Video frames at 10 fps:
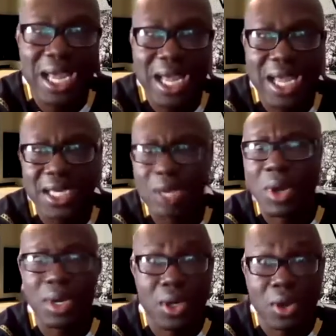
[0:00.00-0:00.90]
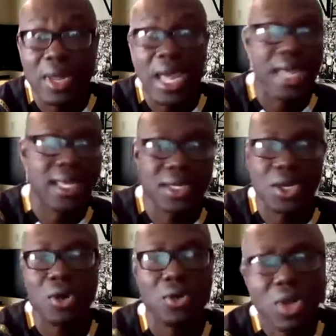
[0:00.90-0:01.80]
and they want to know, hey,
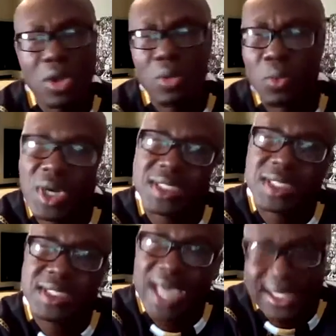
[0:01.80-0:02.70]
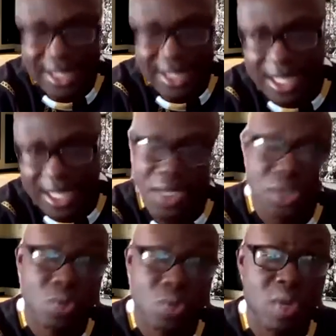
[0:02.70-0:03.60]
what does it take to get to the
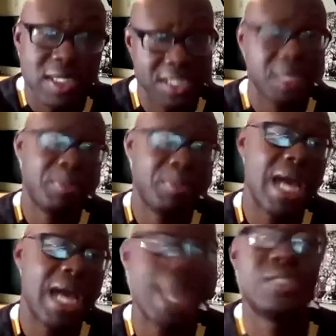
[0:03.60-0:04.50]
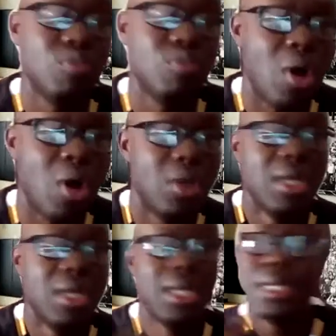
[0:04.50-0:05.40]
U.S. to either play high school ball,
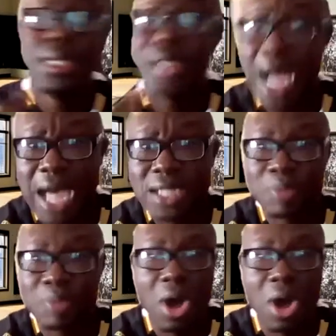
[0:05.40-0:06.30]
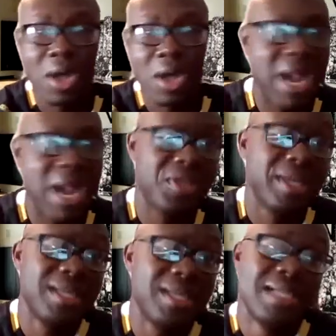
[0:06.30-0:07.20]
college ball? And my
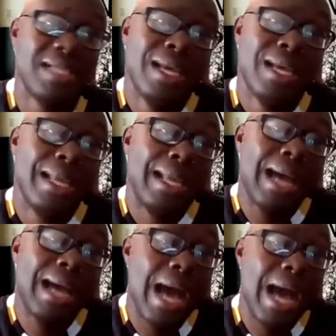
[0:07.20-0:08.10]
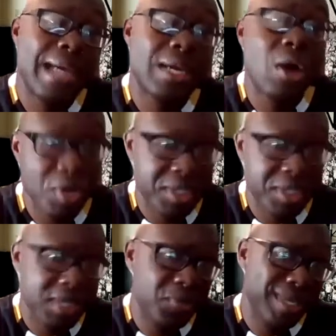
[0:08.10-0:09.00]
thing is, I can only
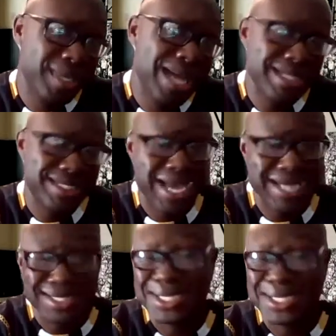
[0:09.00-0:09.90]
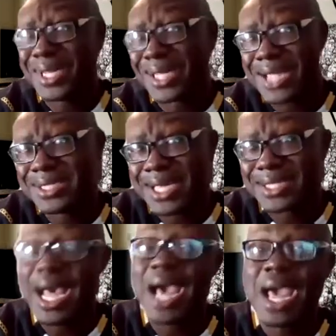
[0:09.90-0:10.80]
give you the limited
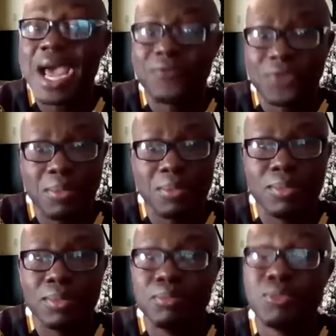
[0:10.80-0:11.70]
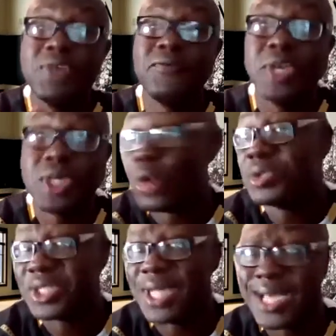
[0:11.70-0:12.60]
contacts I have from briefly
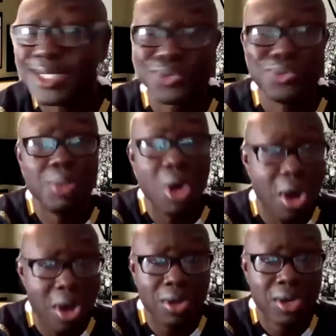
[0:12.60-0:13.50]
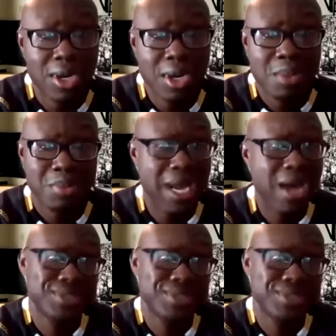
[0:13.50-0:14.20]
coaching high school ball, but I